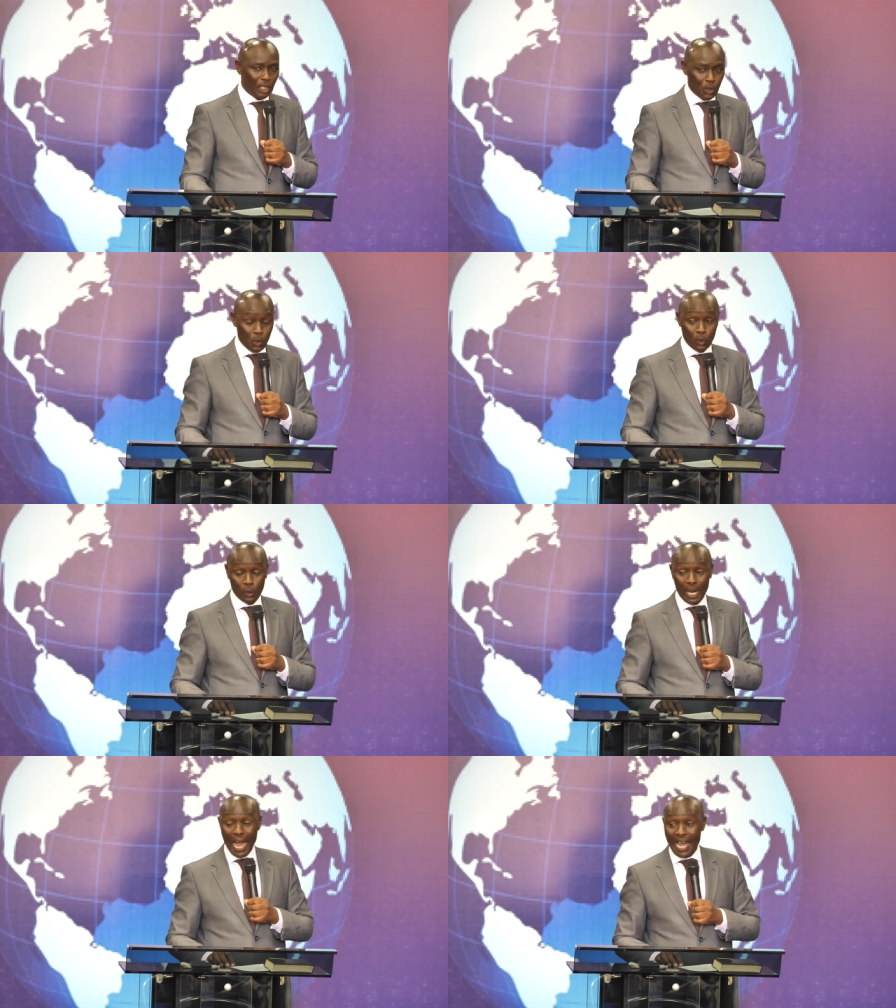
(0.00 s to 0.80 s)

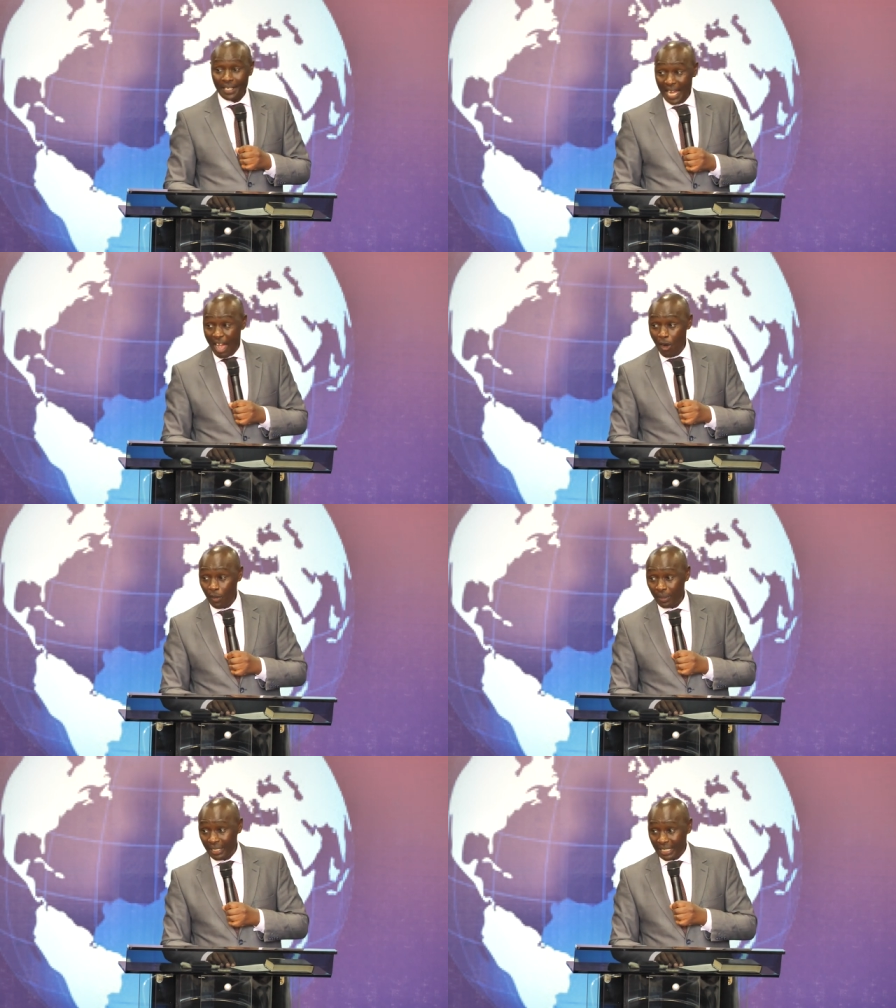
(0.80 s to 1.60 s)
You are
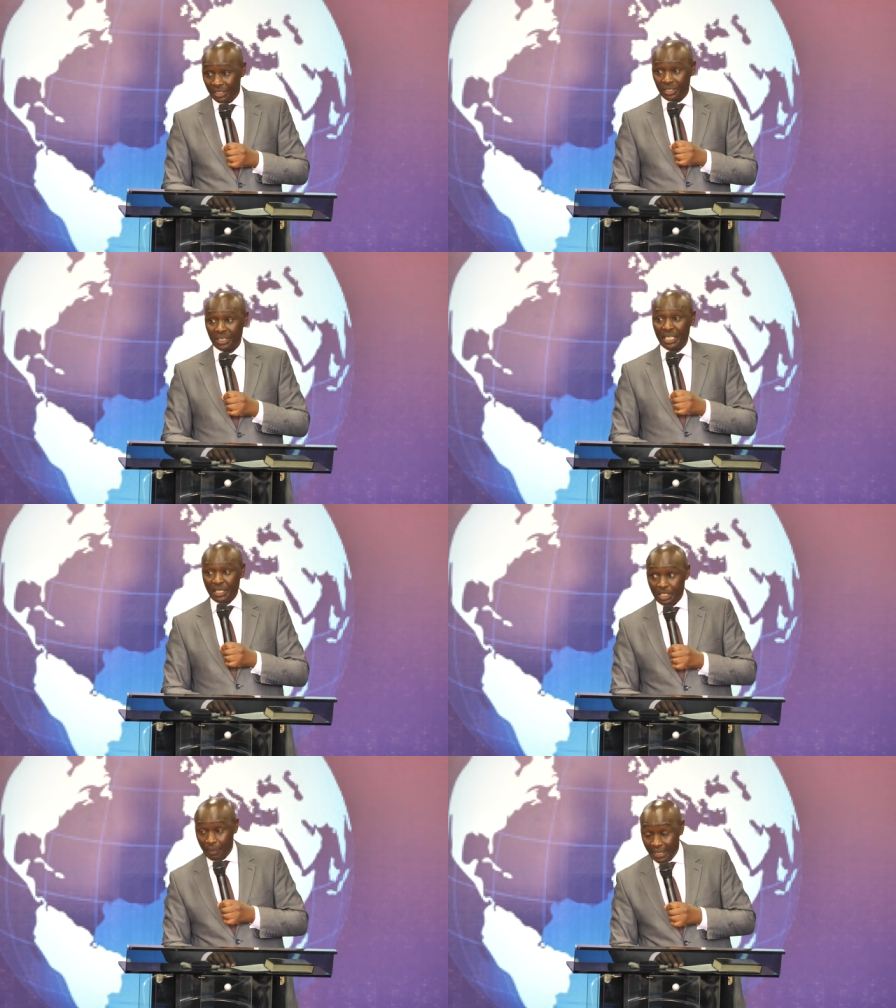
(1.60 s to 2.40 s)
now a
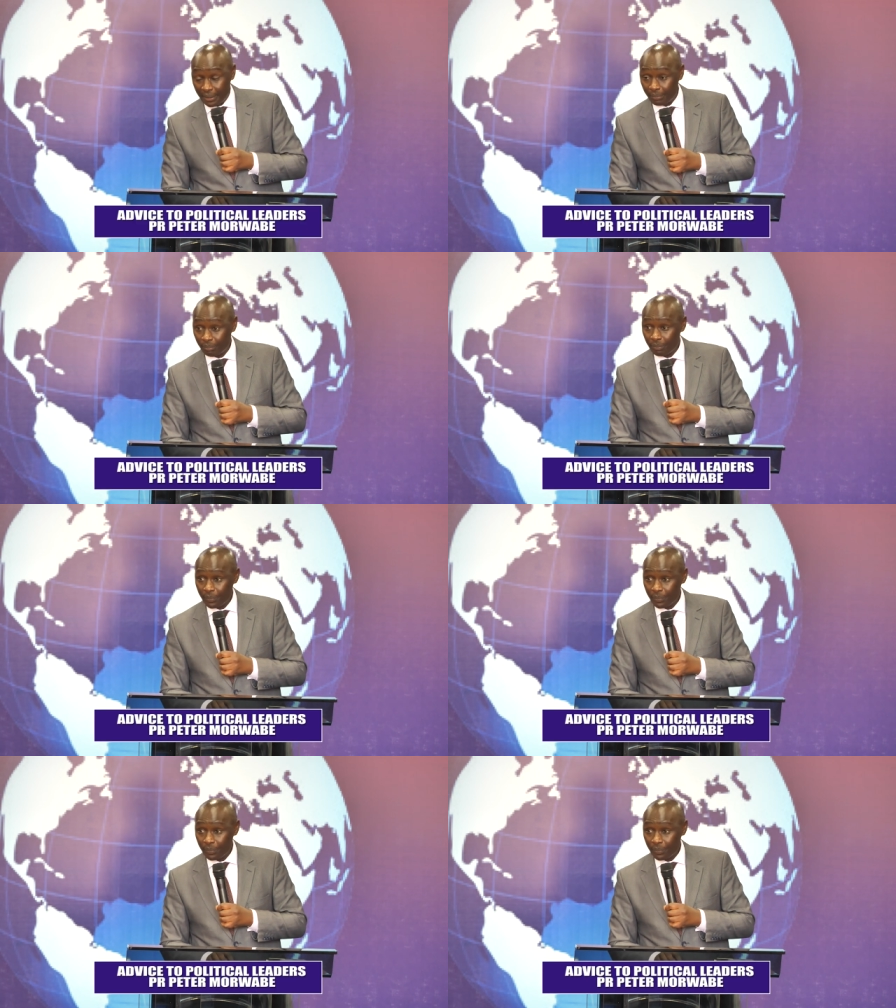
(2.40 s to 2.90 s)
statesman.